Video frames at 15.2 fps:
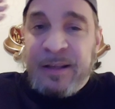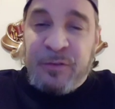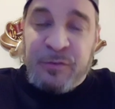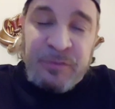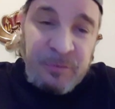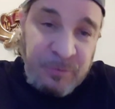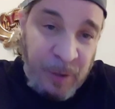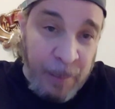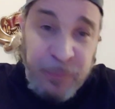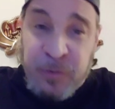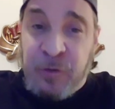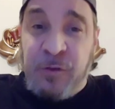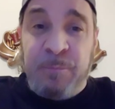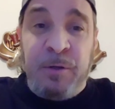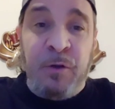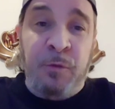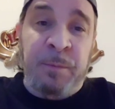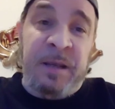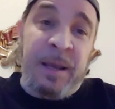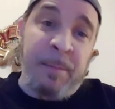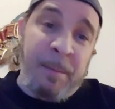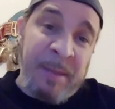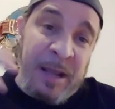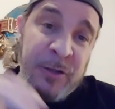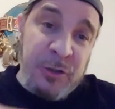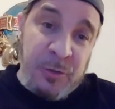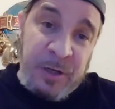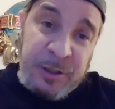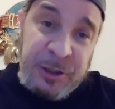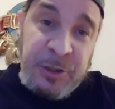substance abuse became a
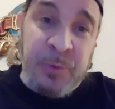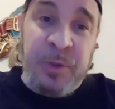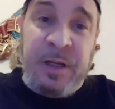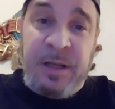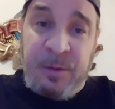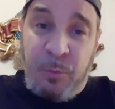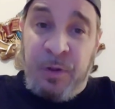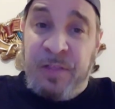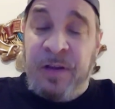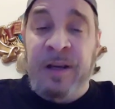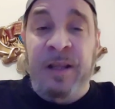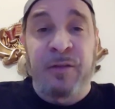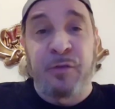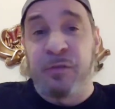major issue within it.